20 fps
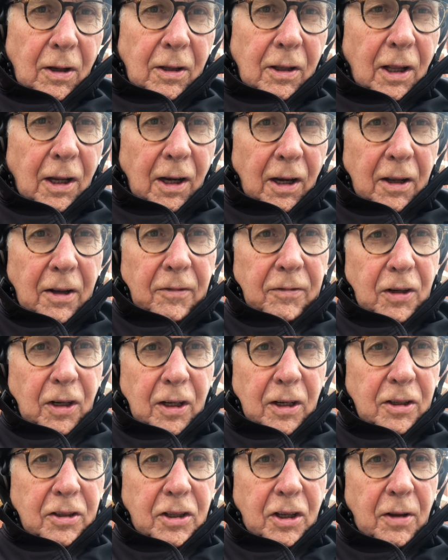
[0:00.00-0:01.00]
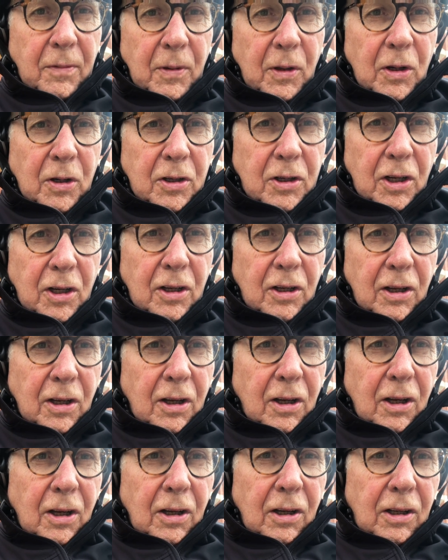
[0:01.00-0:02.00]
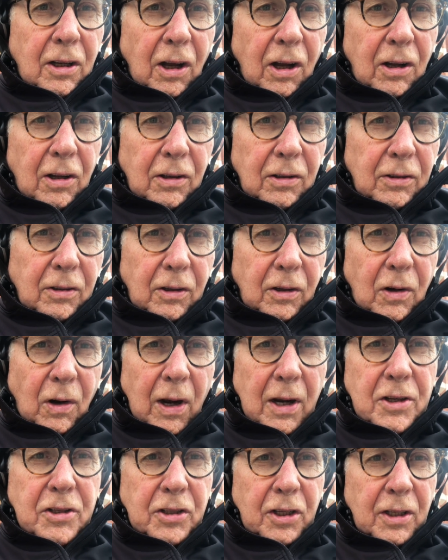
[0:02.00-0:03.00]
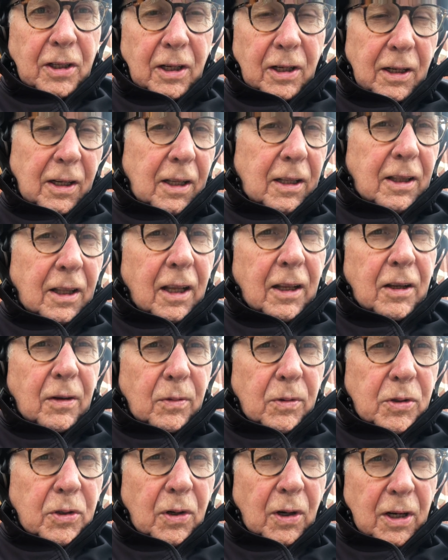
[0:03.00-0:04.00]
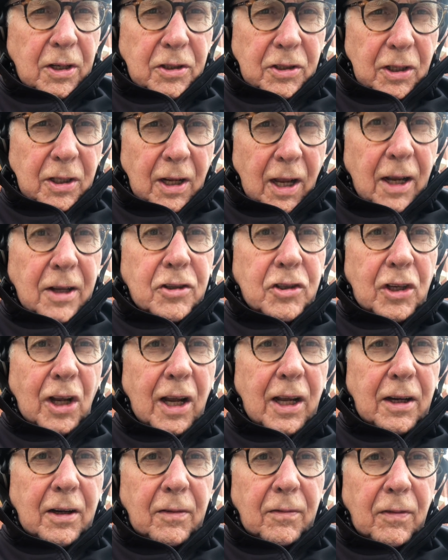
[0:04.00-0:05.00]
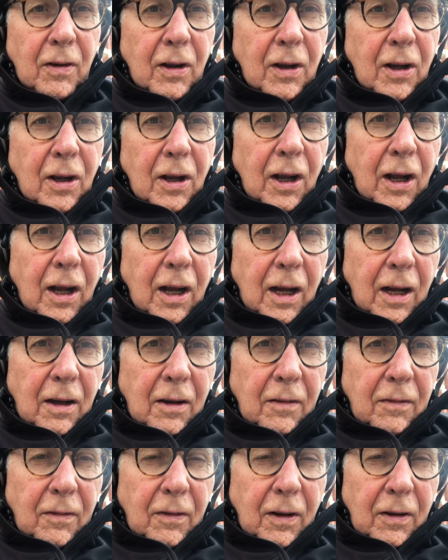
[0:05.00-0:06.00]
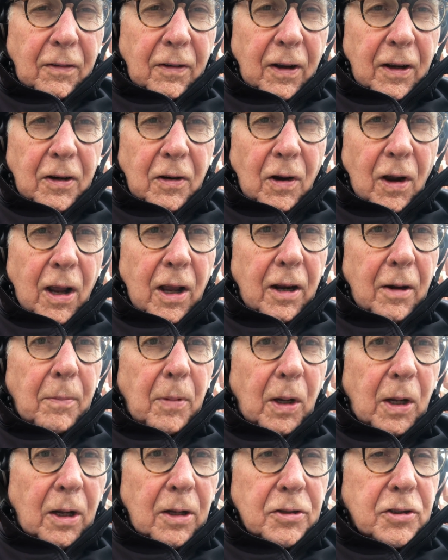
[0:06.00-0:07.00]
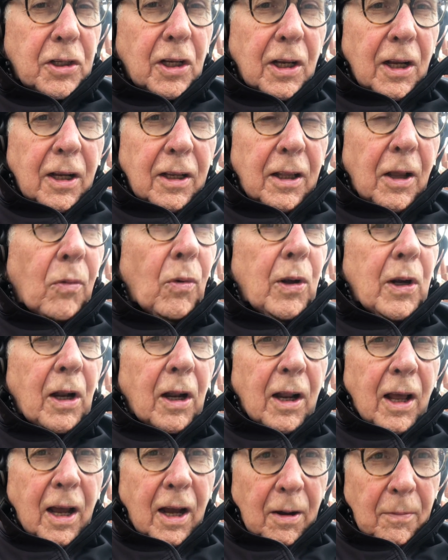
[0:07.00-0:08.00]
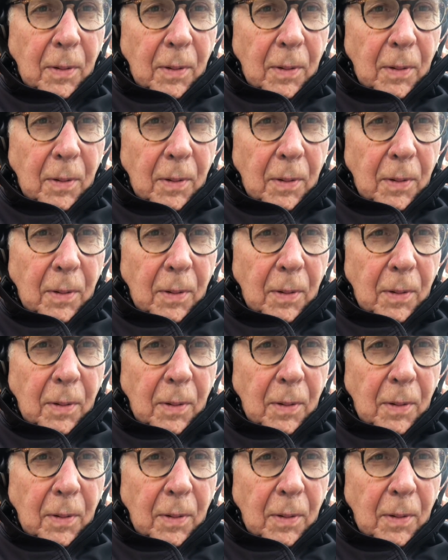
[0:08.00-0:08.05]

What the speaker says: that lived in a community called Grayson, and I think it was Grayson, outside of Henrietta, because they wouldn't allow